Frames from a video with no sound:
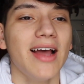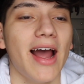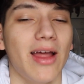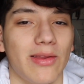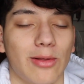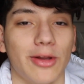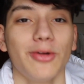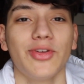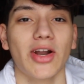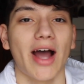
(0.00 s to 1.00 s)
And
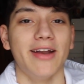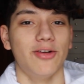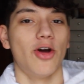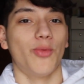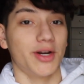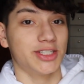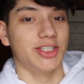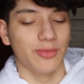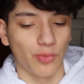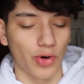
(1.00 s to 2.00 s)
little did I know what a
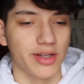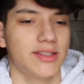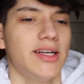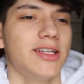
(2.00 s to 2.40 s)
Jeeb was.